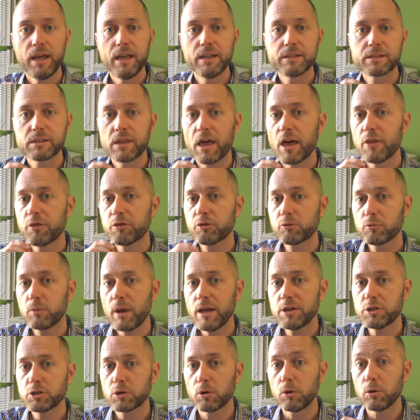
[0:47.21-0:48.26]
It's that
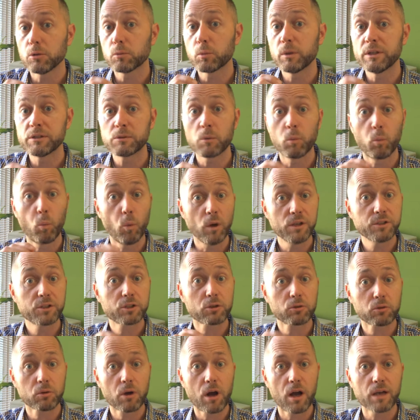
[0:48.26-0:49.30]
threshold when once
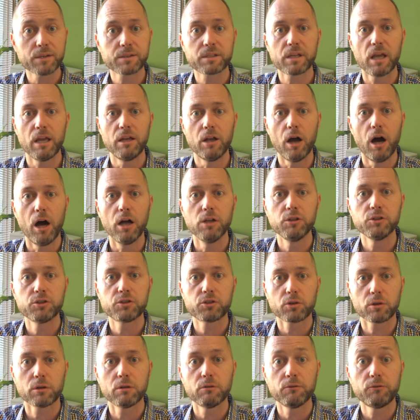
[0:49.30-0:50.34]
crossed, an
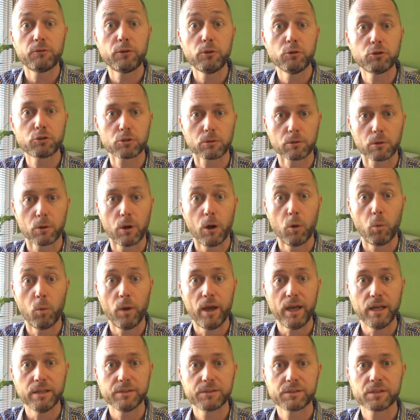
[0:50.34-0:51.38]
uncertain future
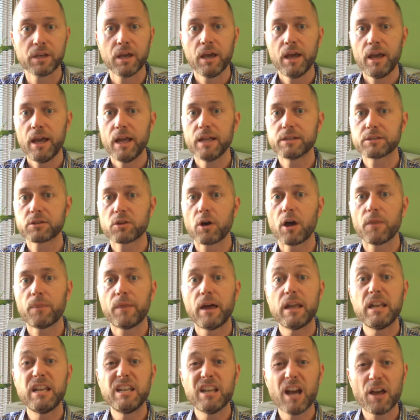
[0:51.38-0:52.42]
awaits. It's thought
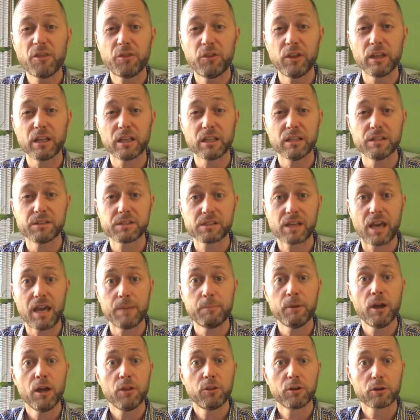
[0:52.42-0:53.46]
that nothing can
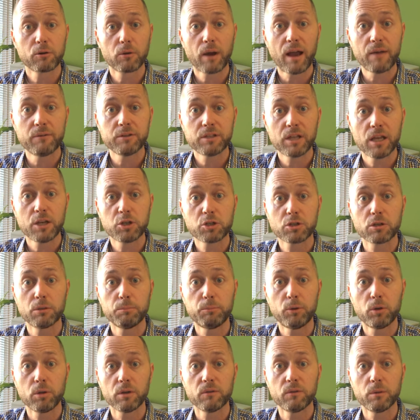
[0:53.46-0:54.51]
escape the gravitational
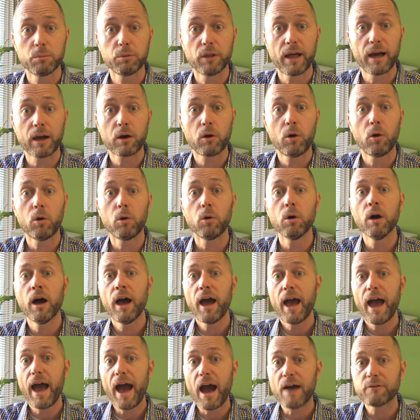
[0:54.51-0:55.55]
pull of a black hole
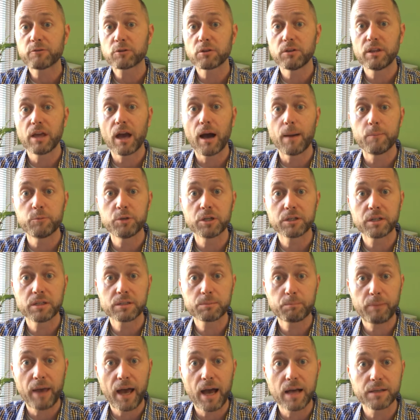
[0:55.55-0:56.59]
after the object has
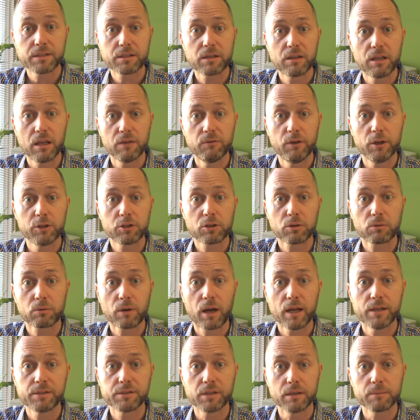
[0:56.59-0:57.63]
passed the event
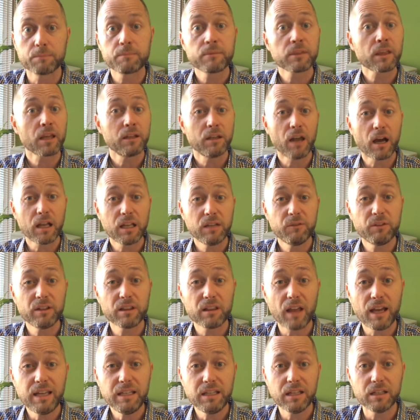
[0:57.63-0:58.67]
horizon. Not
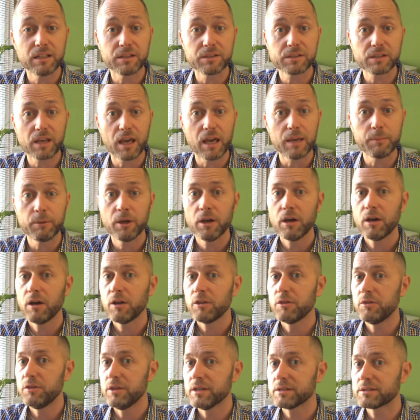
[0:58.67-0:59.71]
even light can escape.
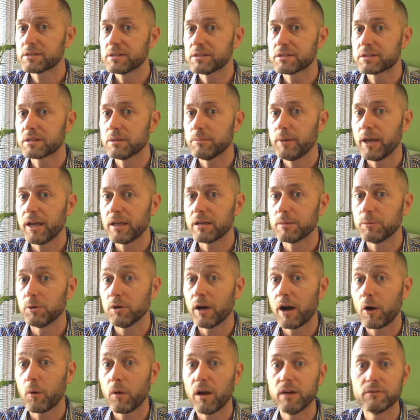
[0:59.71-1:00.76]
This is debatable,
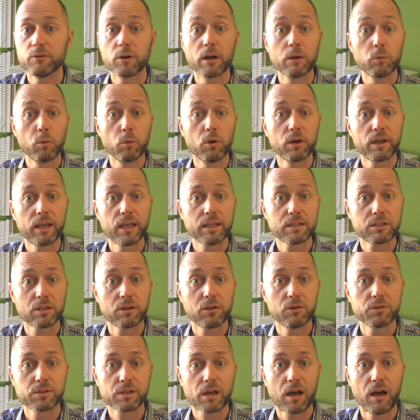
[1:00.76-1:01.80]
however, and we'll get to
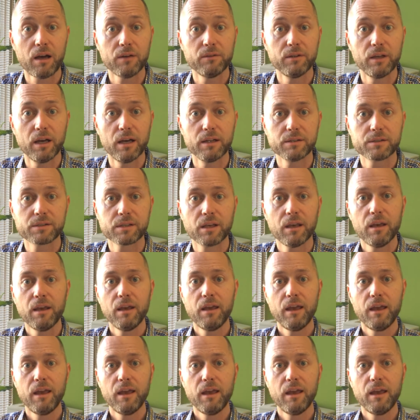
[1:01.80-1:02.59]
those caveats.